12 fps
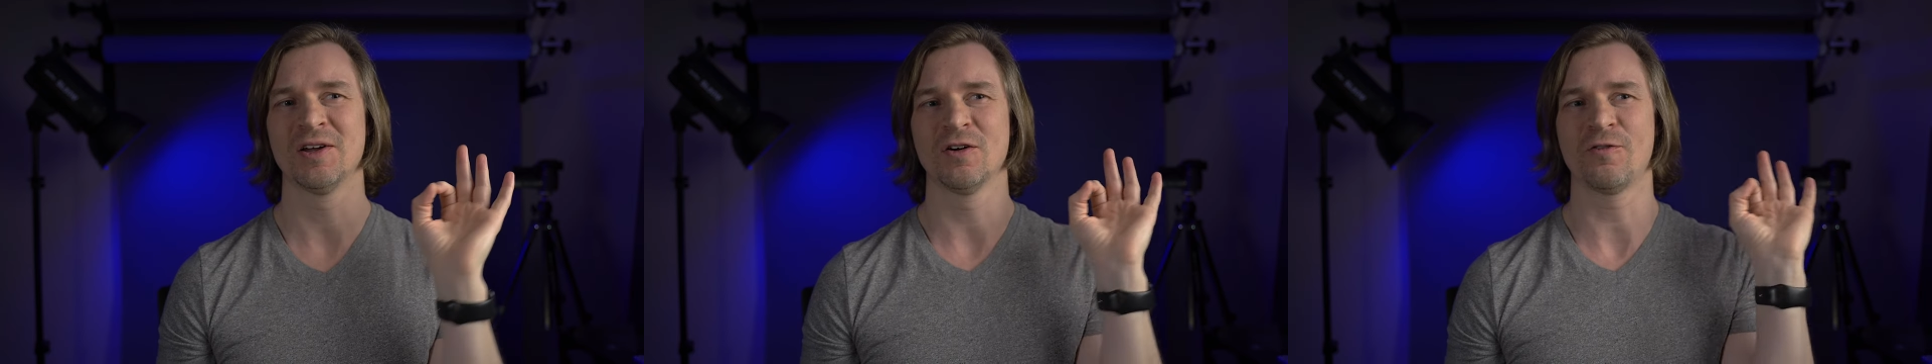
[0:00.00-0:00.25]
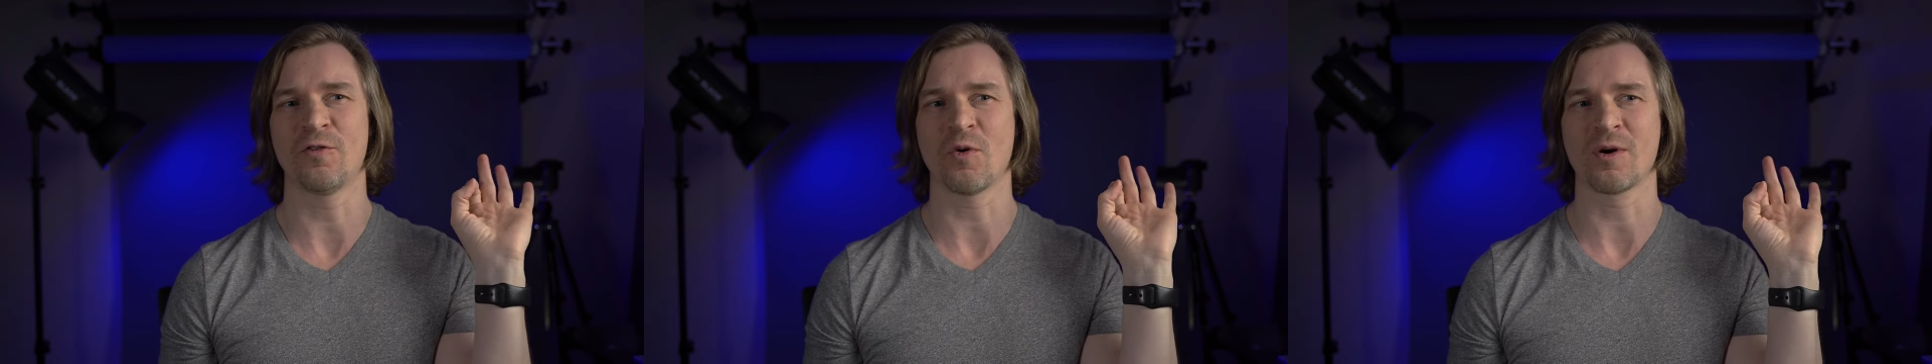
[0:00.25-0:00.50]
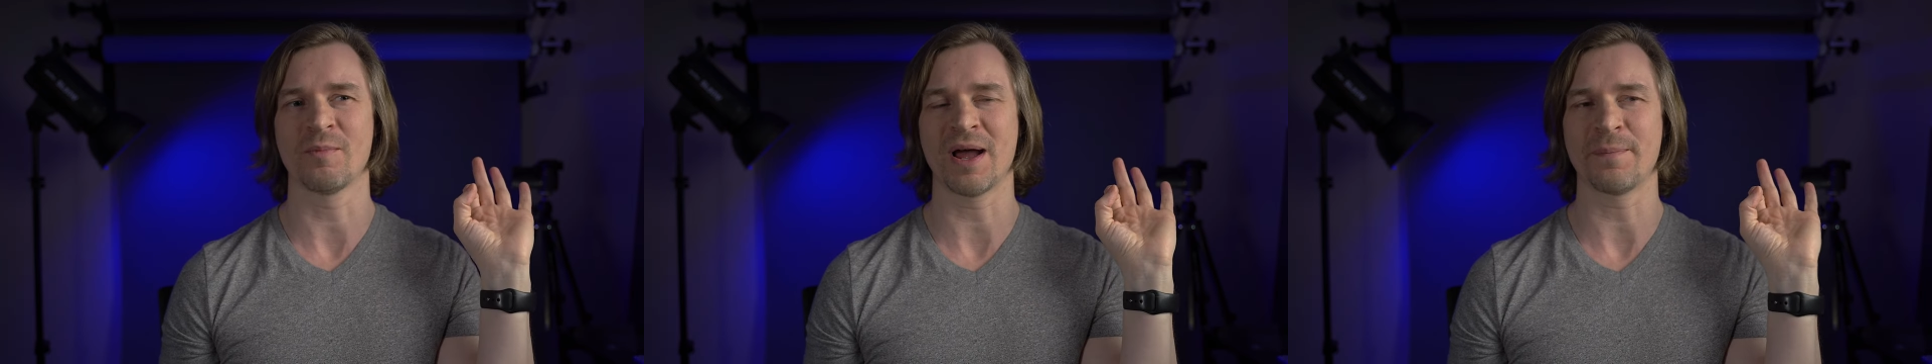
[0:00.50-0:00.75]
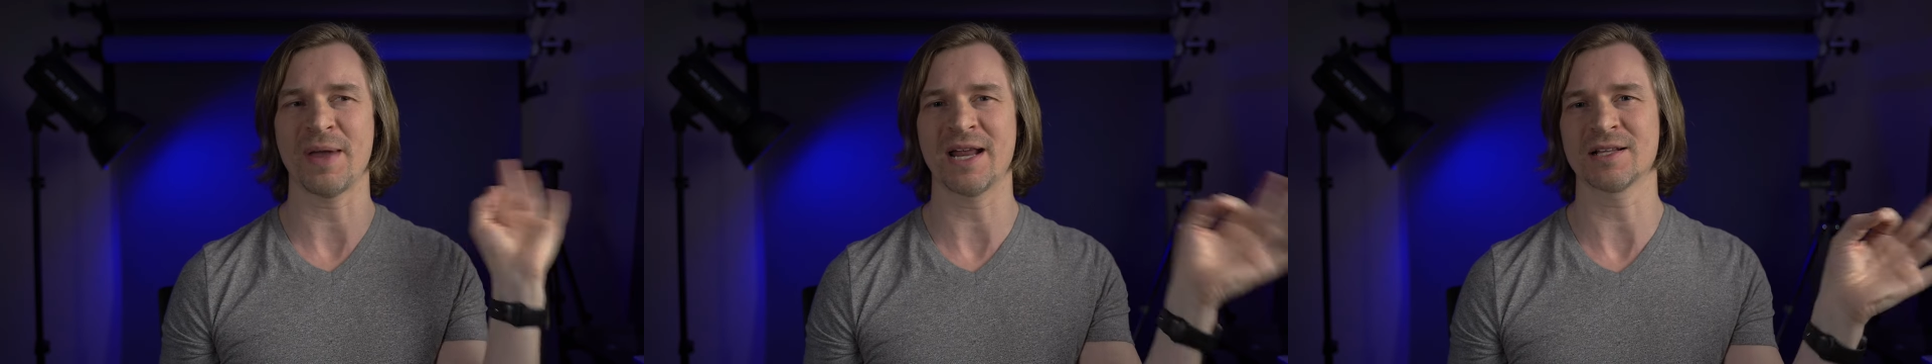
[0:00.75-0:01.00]
for my
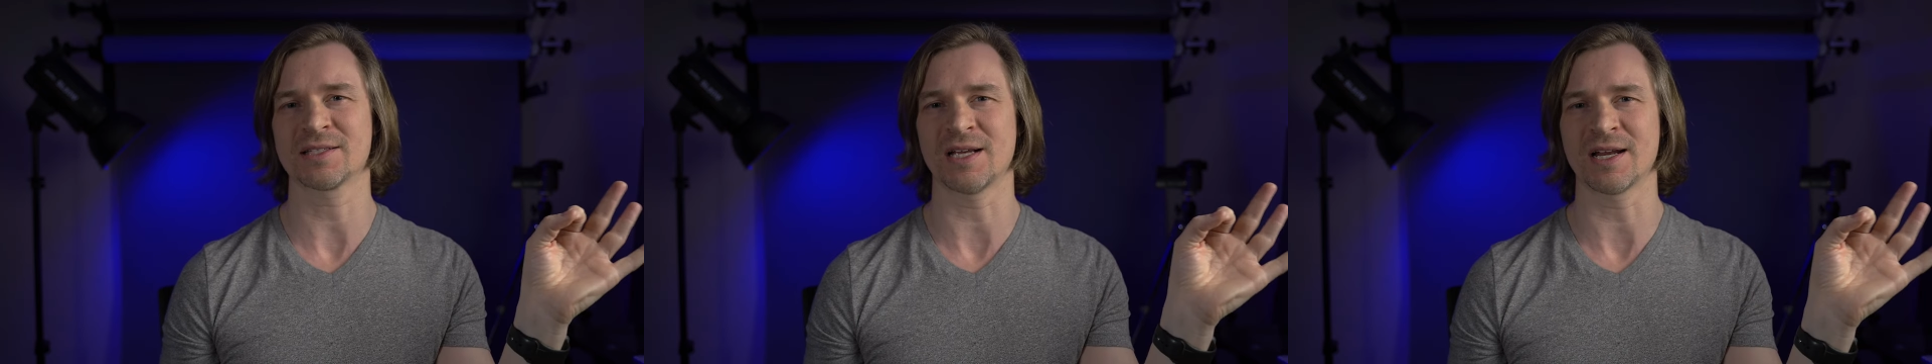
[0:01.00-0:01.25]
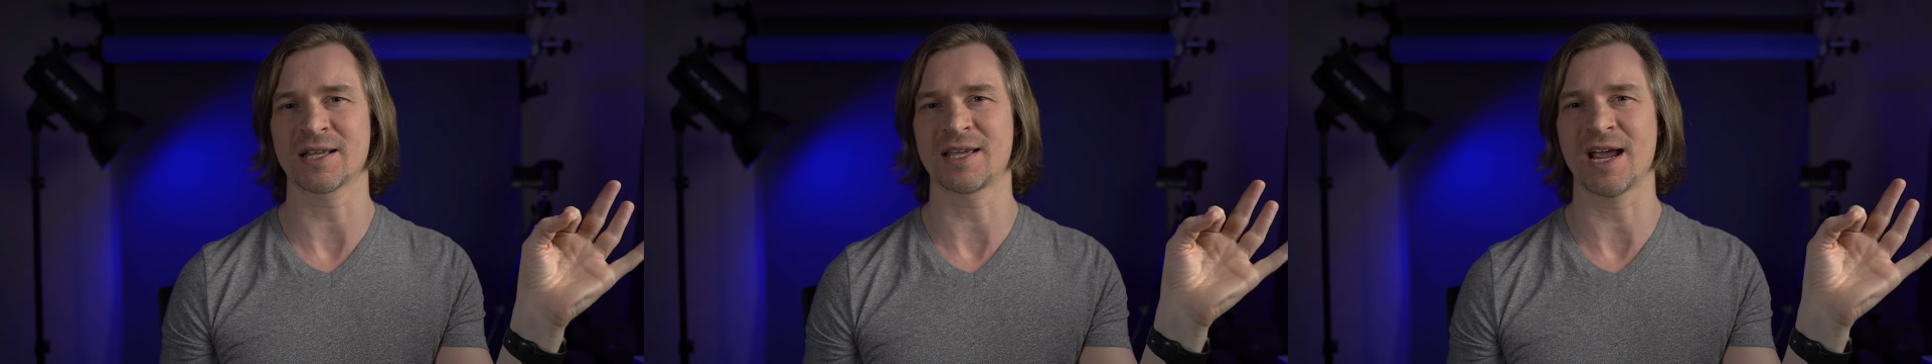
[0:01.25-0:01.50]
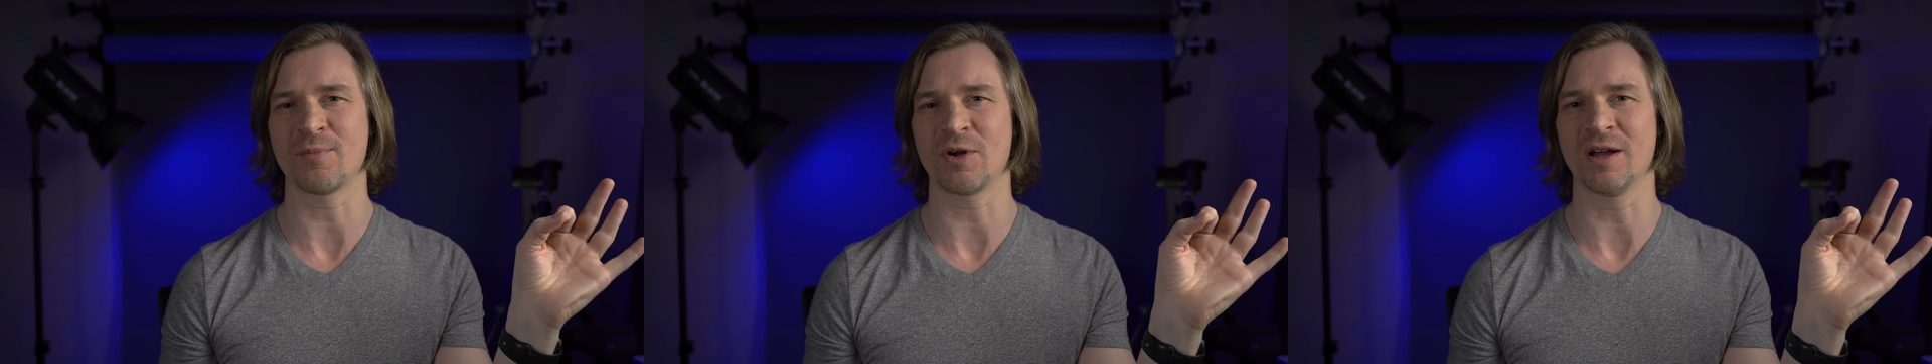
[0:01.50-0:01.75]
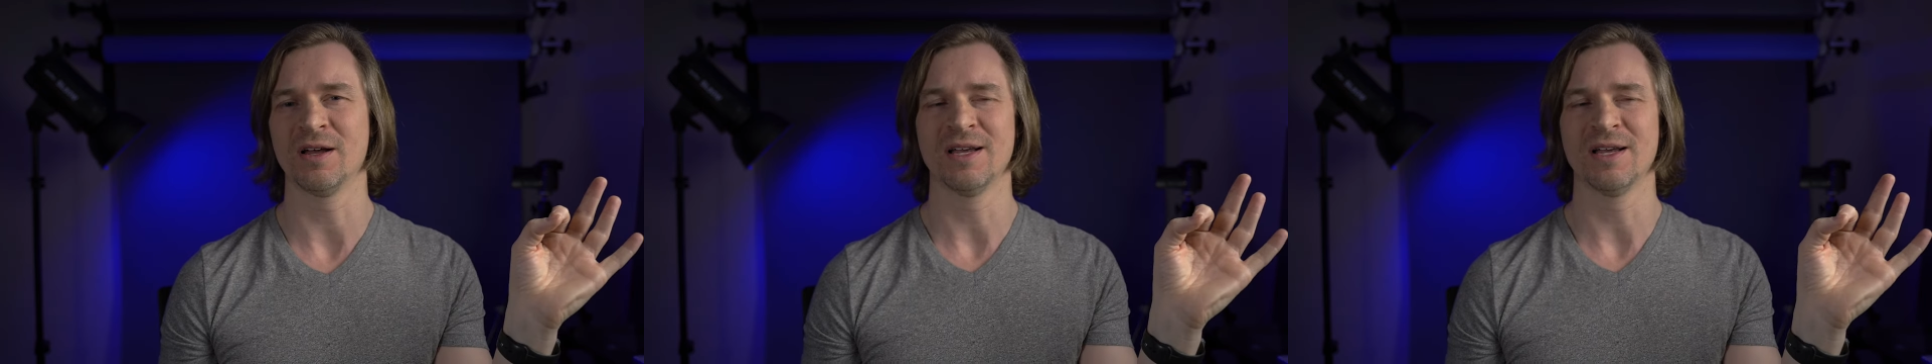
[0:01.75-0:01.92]
Panasonic camera.